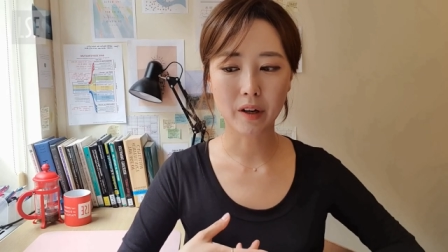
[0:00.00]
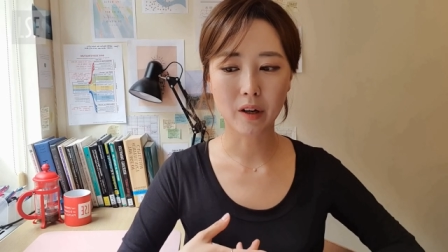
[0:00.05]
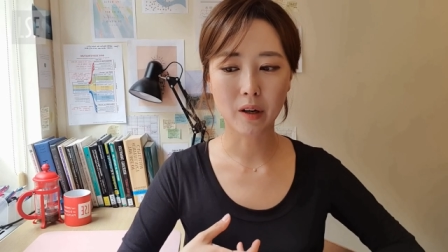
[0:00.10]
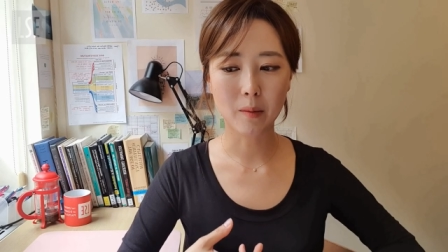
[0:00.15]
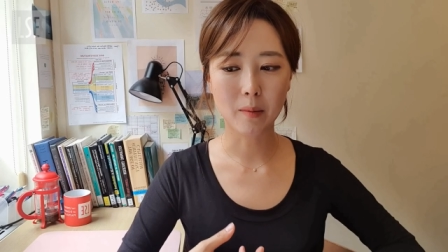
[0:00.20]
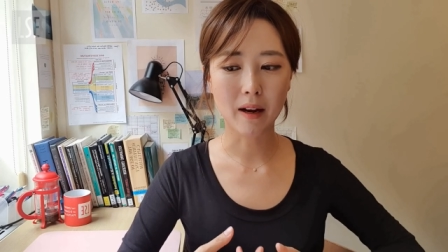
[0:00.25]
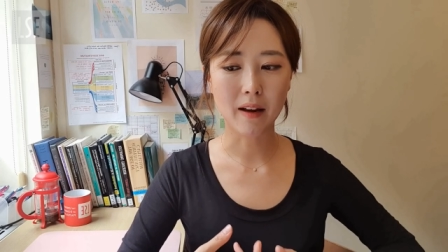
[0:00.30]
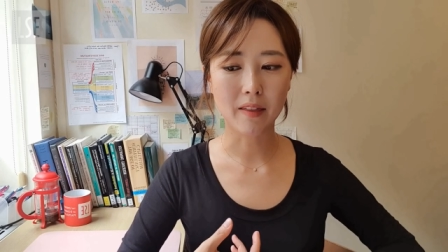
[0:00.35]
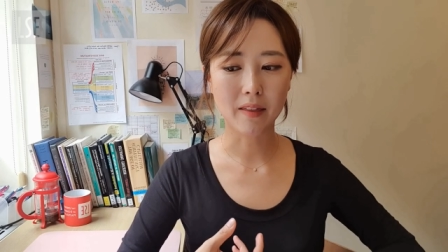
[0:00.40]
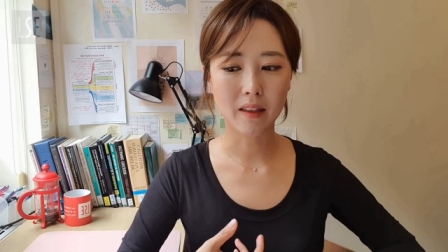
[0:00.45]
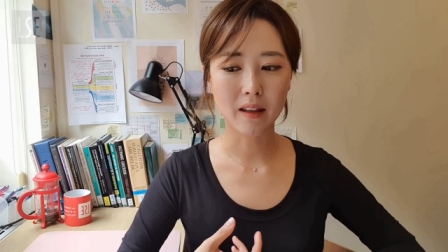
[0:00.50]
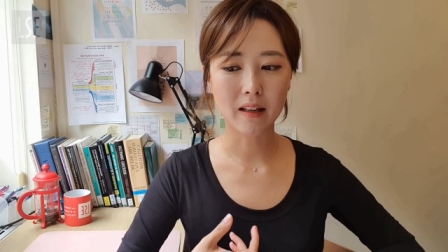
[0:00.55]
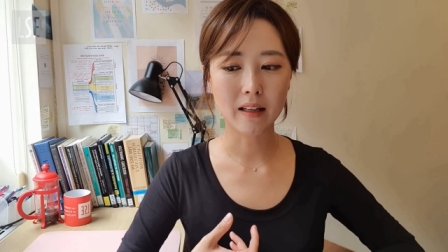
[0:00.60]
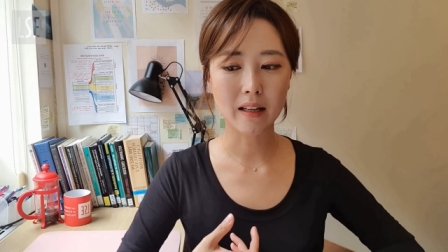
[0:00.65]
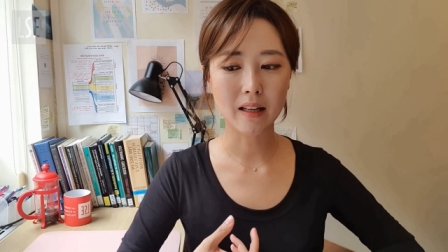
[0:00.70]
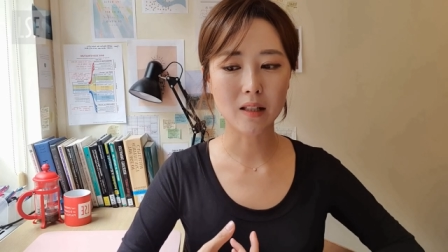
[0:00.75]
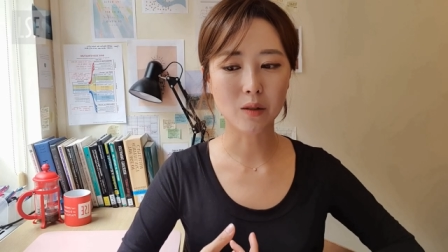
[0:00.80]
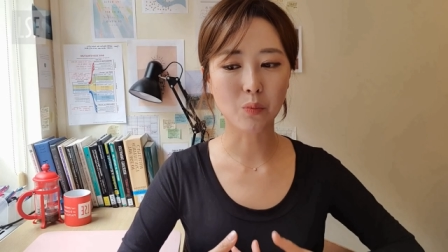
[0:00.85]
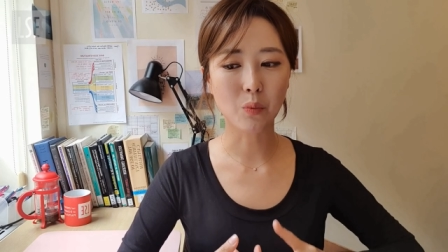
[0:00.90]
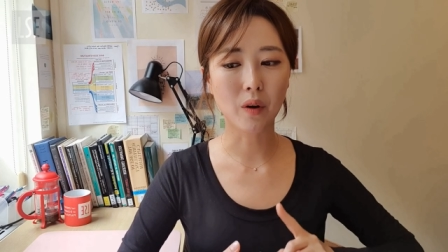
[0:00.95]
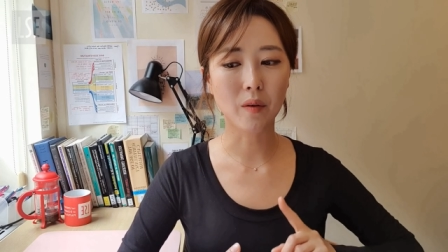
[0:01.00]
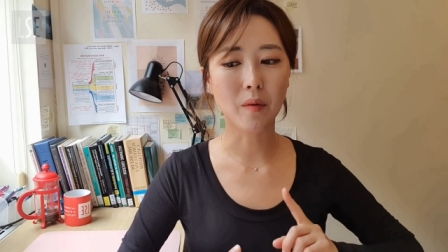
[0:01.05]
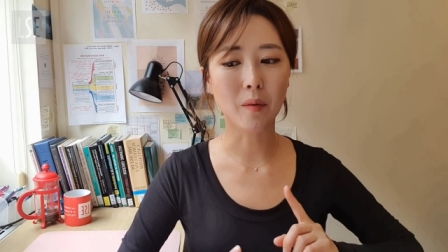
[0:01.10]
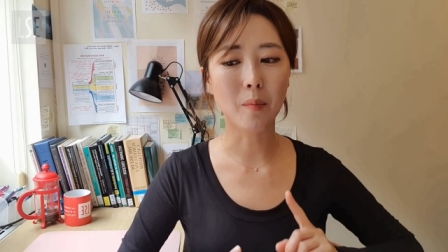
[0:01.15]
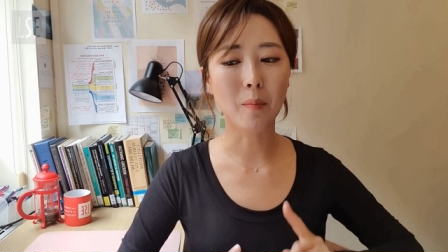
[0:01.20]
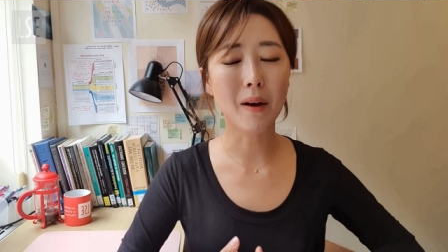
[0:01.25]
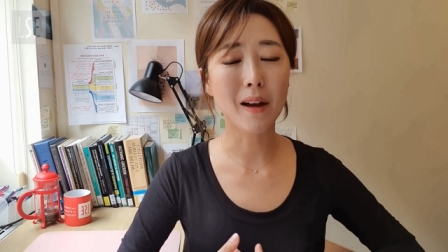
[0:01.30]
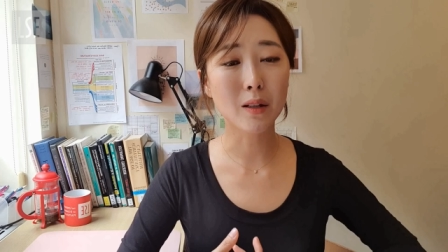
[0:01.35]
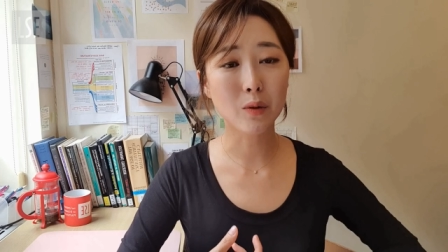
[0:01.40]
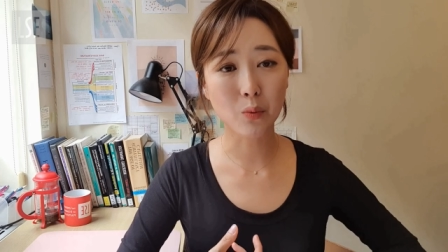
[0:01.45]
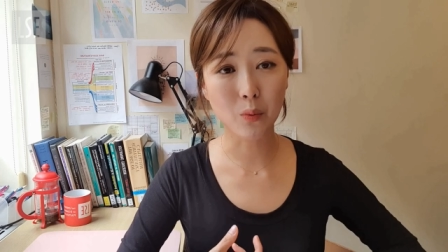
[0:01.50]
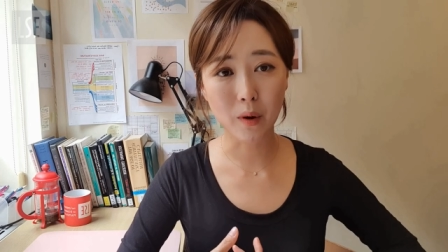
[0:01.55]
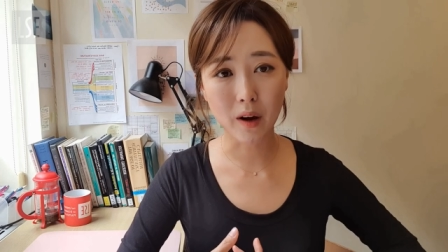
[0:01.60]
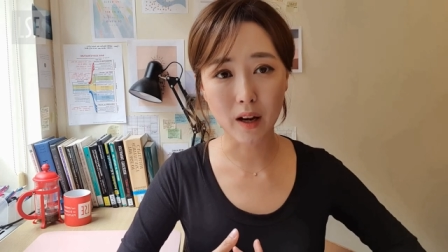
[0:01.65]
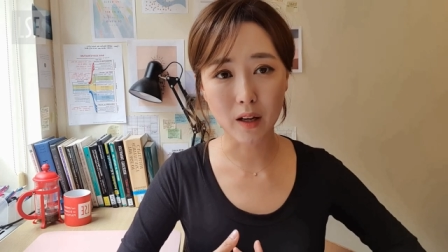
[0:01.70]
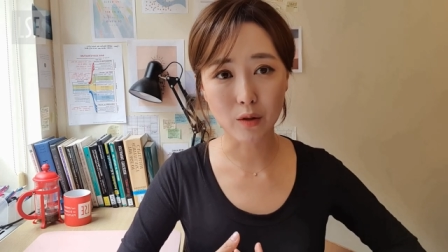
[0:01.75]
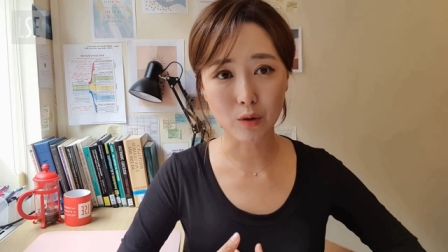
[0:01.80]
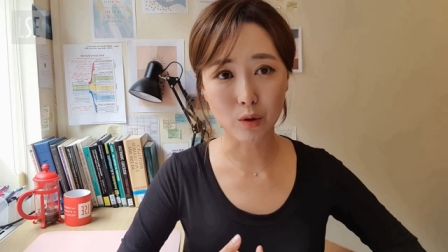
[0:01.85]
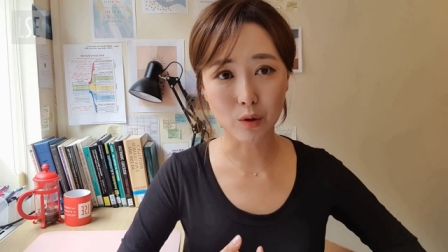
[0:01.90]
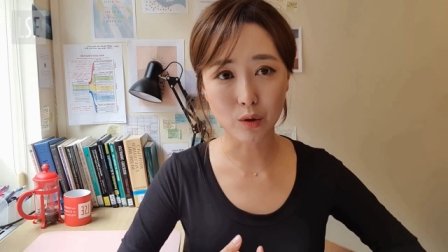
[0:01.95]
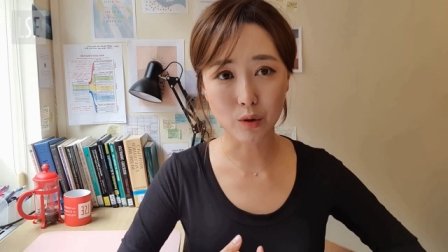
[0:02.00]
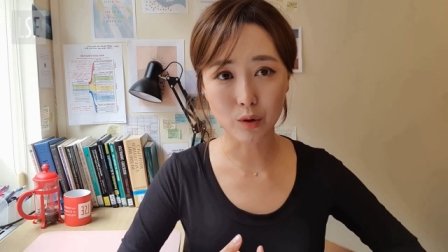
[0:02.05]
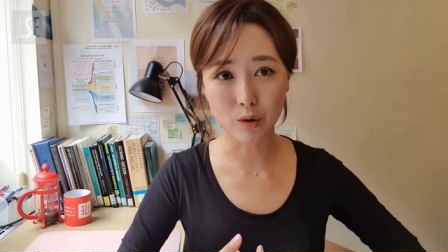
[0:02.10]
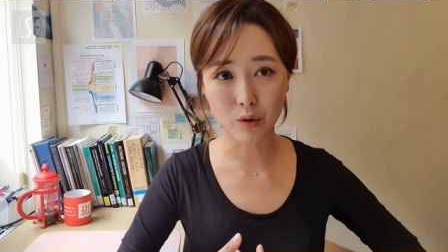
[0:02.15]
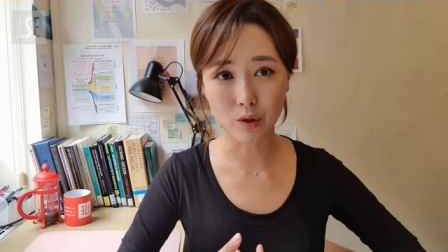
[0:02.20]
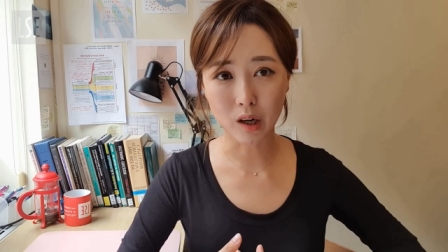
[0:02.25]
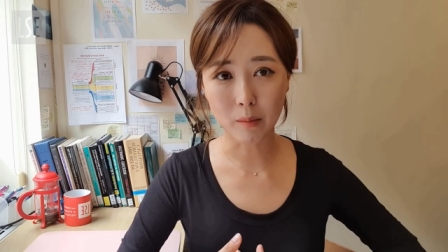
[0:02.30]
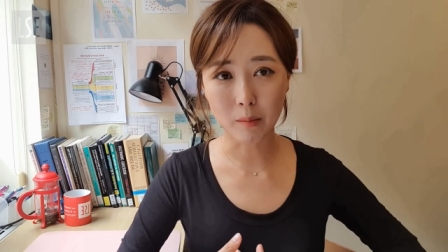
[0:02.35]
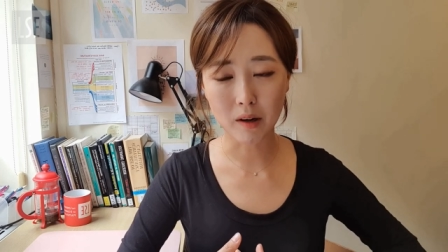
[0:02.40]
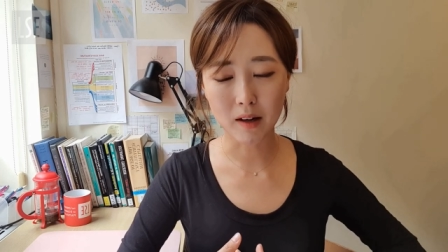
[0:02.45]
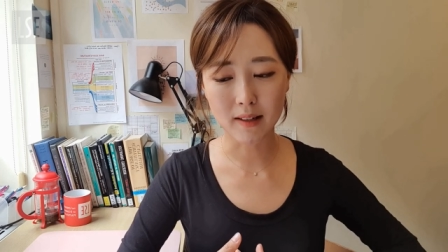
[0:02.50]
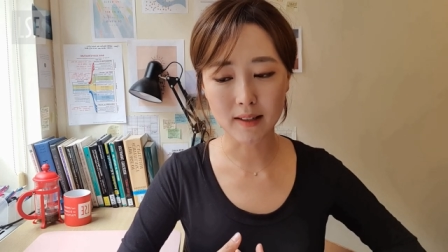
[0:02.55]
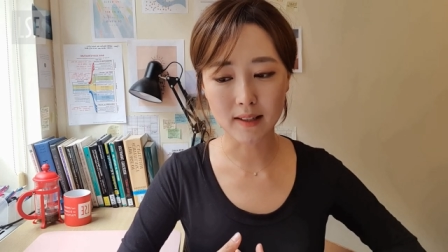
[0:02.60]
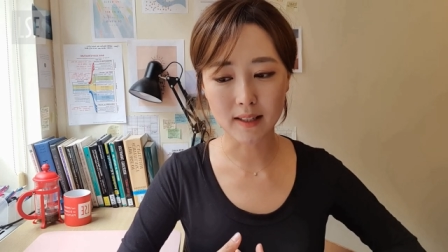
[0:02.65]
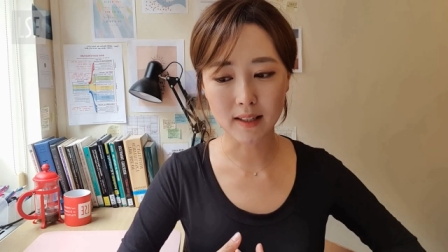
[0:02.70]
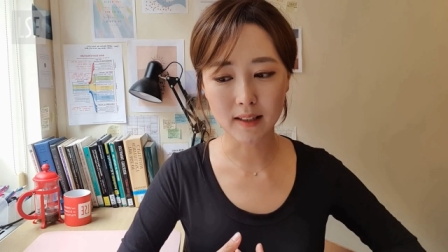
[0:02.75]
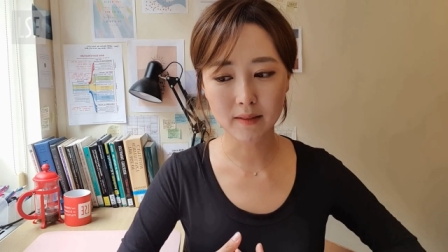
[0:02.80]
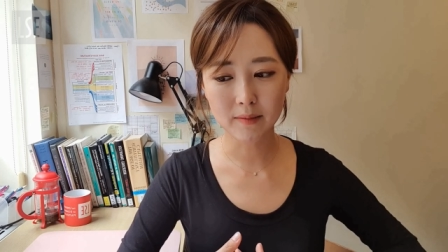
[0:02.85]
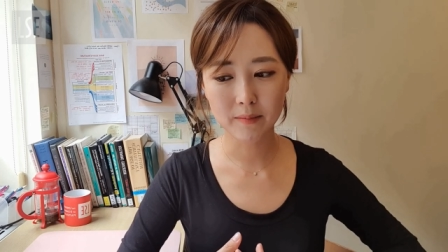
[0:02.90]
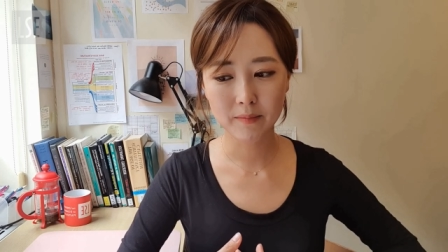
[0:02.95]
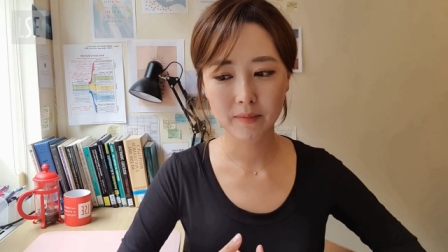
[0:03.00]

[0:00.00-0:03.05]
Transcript: Hub, I think, is one of the best ways to do job hunting.